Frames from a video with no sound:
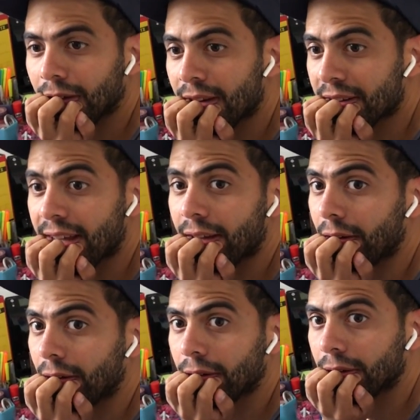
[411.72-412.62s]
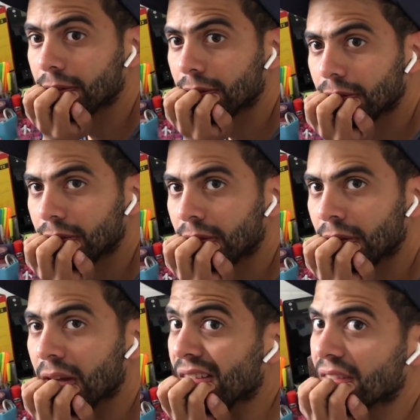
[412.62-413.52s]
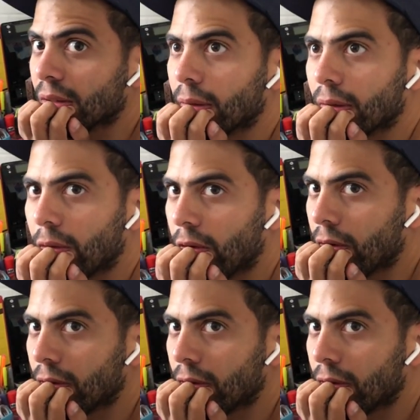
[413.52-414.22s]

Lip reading: Not Canada, though. I ain't going to Canada.